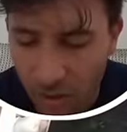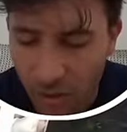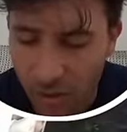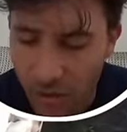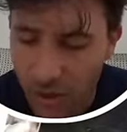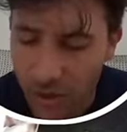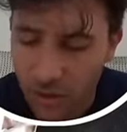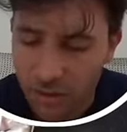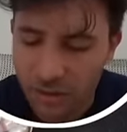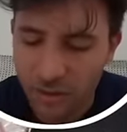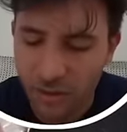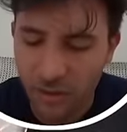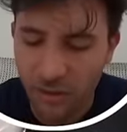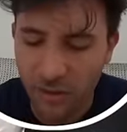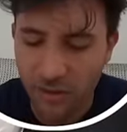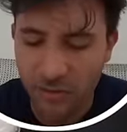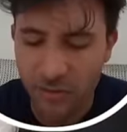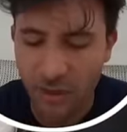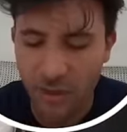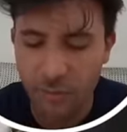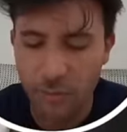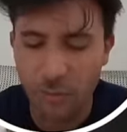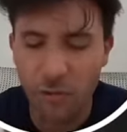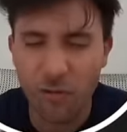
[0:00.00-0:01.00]
Here's the thing,
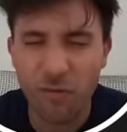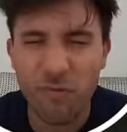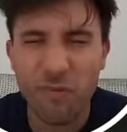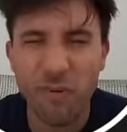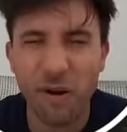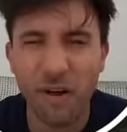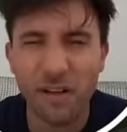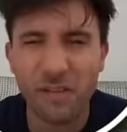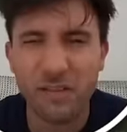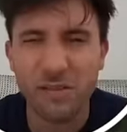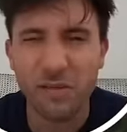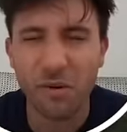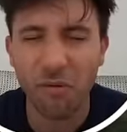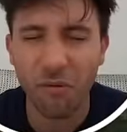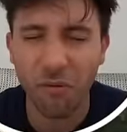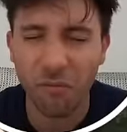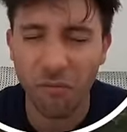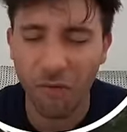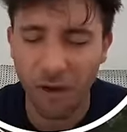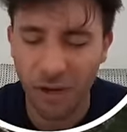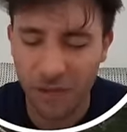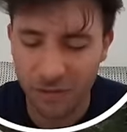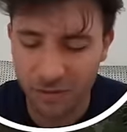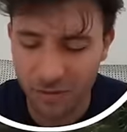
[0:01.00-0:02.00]
they move by so
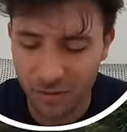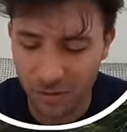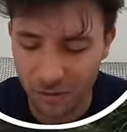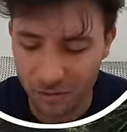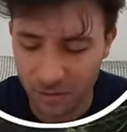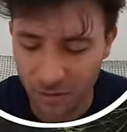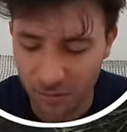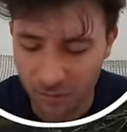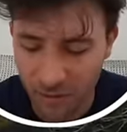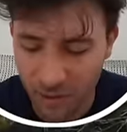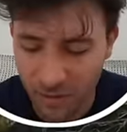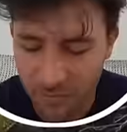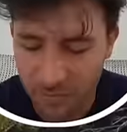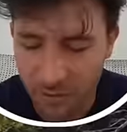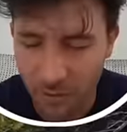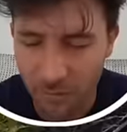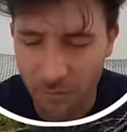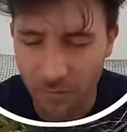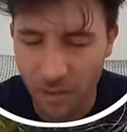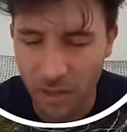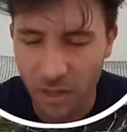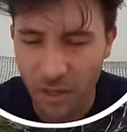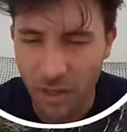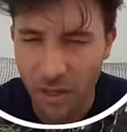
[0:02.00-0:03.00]
fast, so sometimes
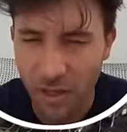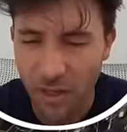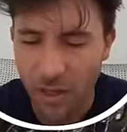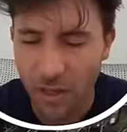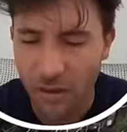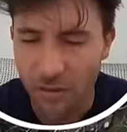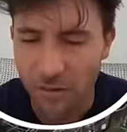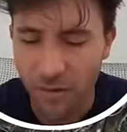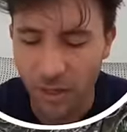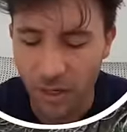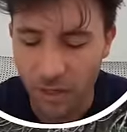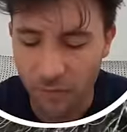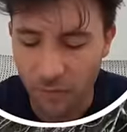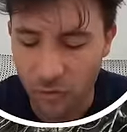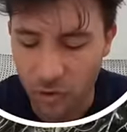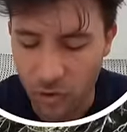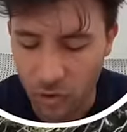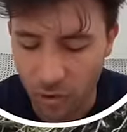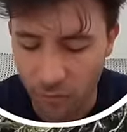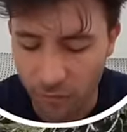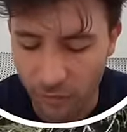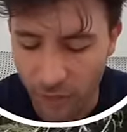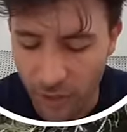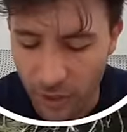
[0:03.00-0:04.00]
I'm not even
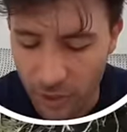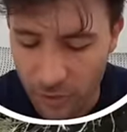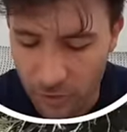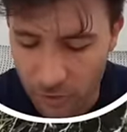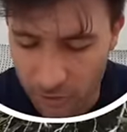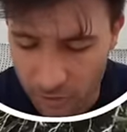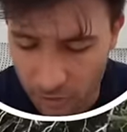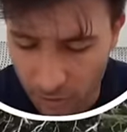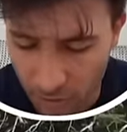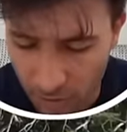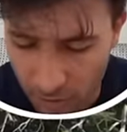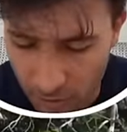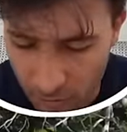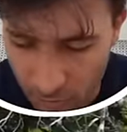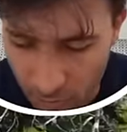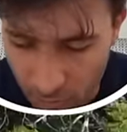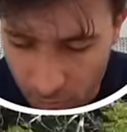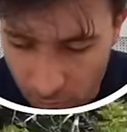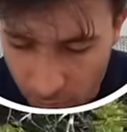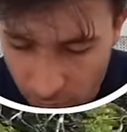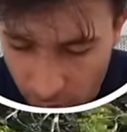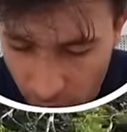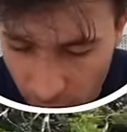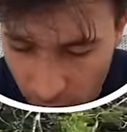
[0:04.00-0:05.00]
sure if I actually saw anyone
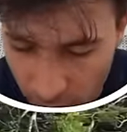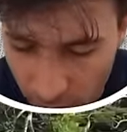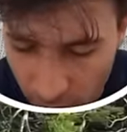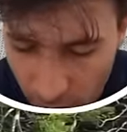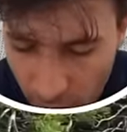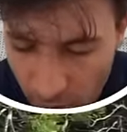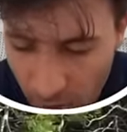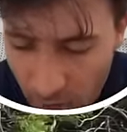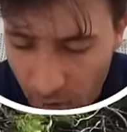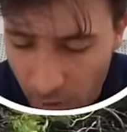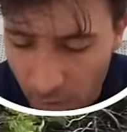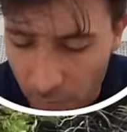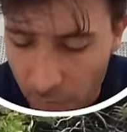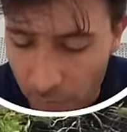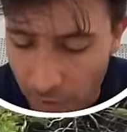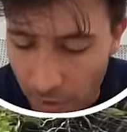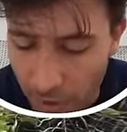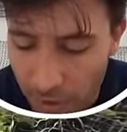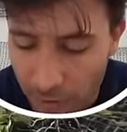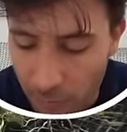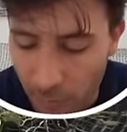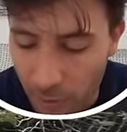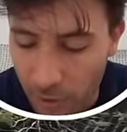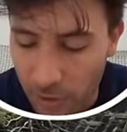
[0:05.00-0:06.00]
or not. But
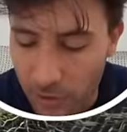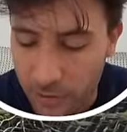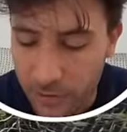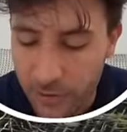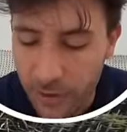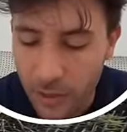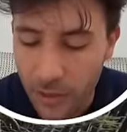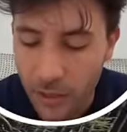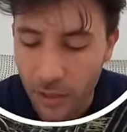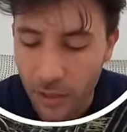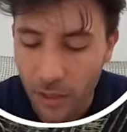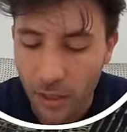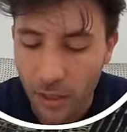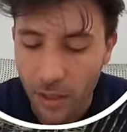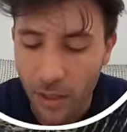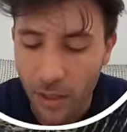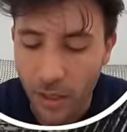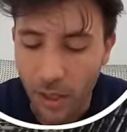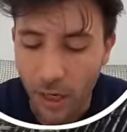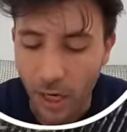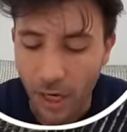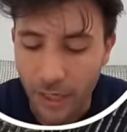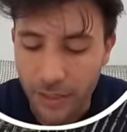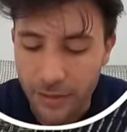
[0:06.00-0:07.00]
anyways,
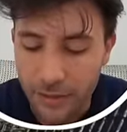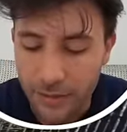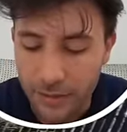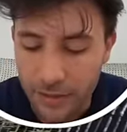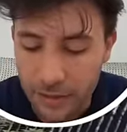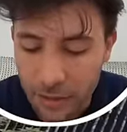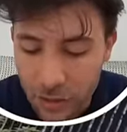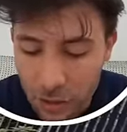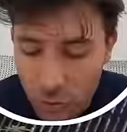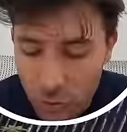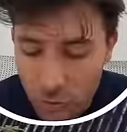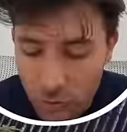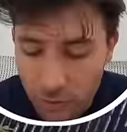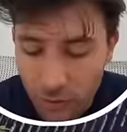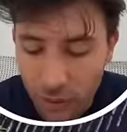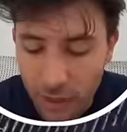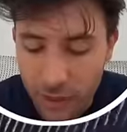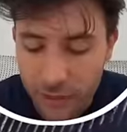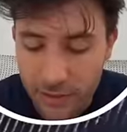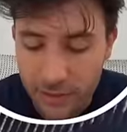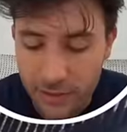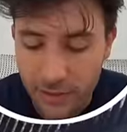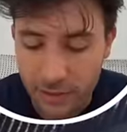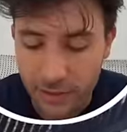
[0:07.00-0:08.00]
I need you
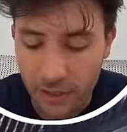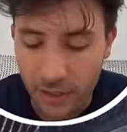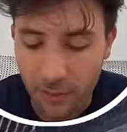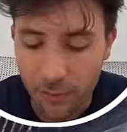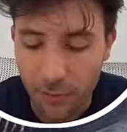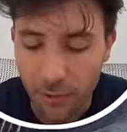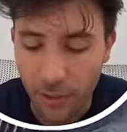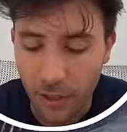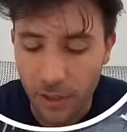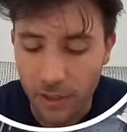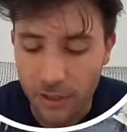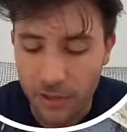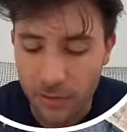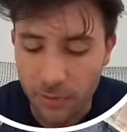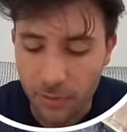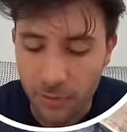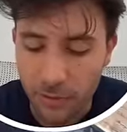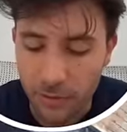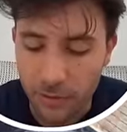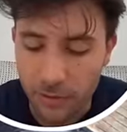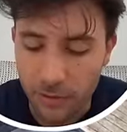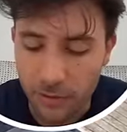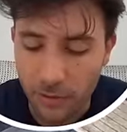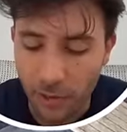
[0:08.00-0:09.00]
guys to keep your eyes
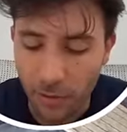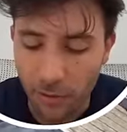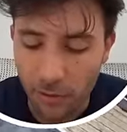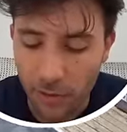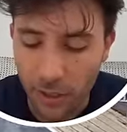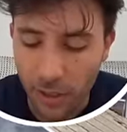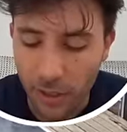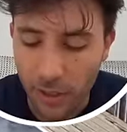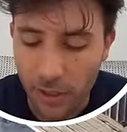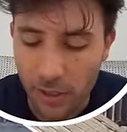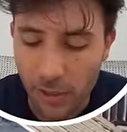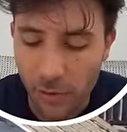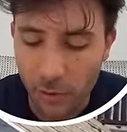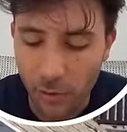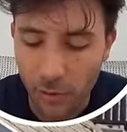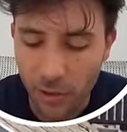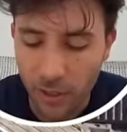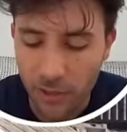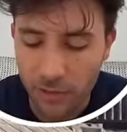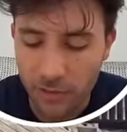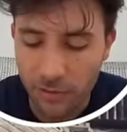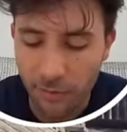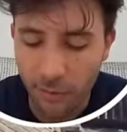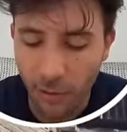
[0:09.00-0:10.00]
peeled, okay? You
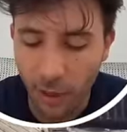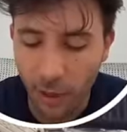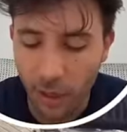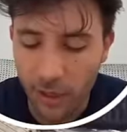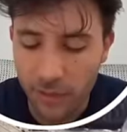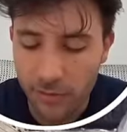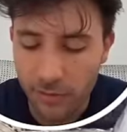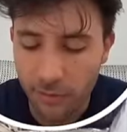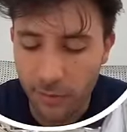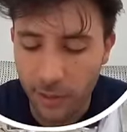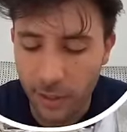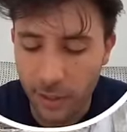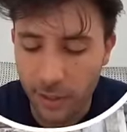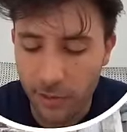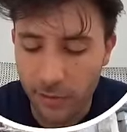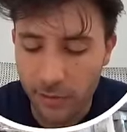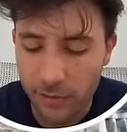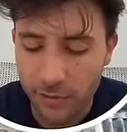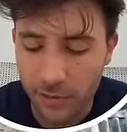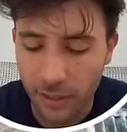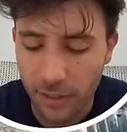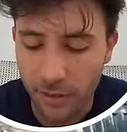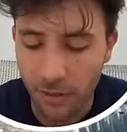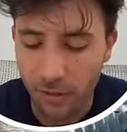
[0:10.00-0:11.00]
guys are my eyes and my
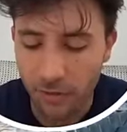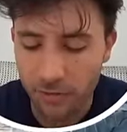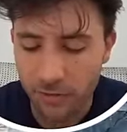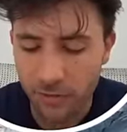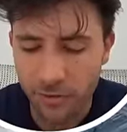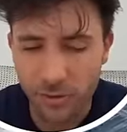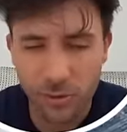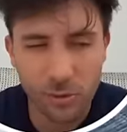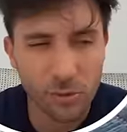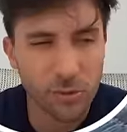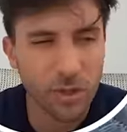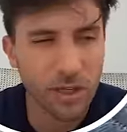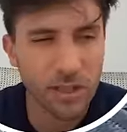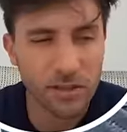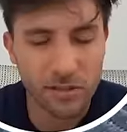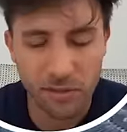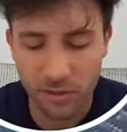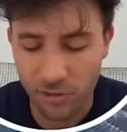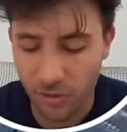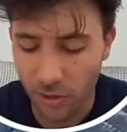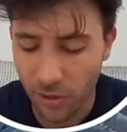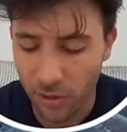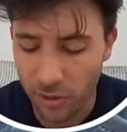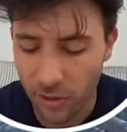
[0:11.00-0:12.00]
ears, and also you guys are
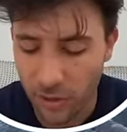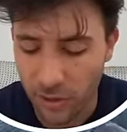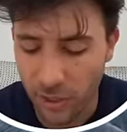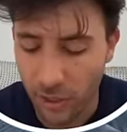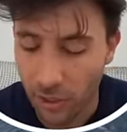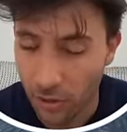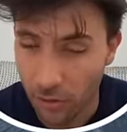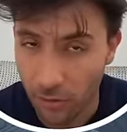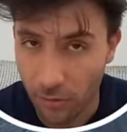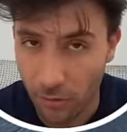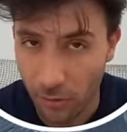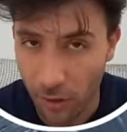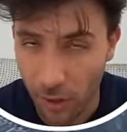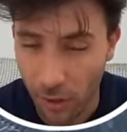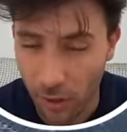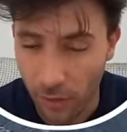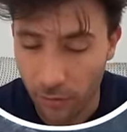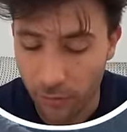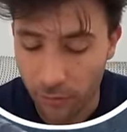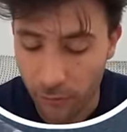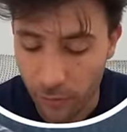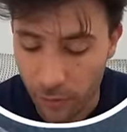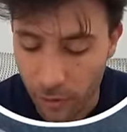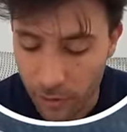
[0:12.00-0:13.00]
not like here
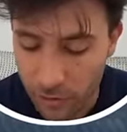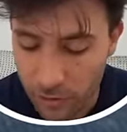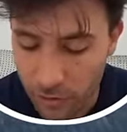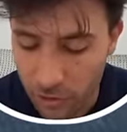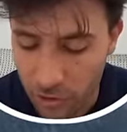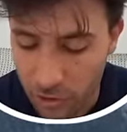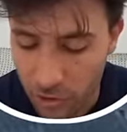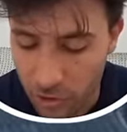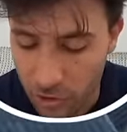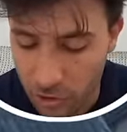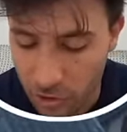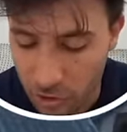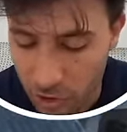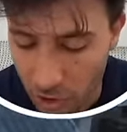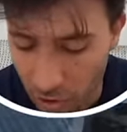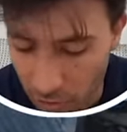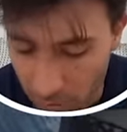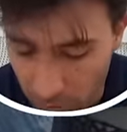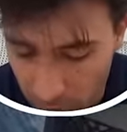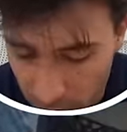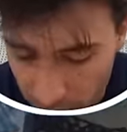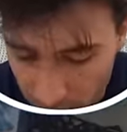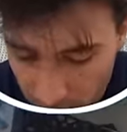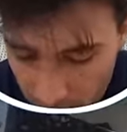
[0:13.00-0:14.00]
live. You guys are just
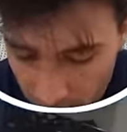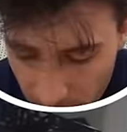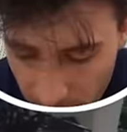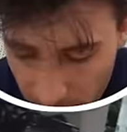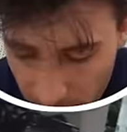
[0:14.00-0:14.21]
chilling,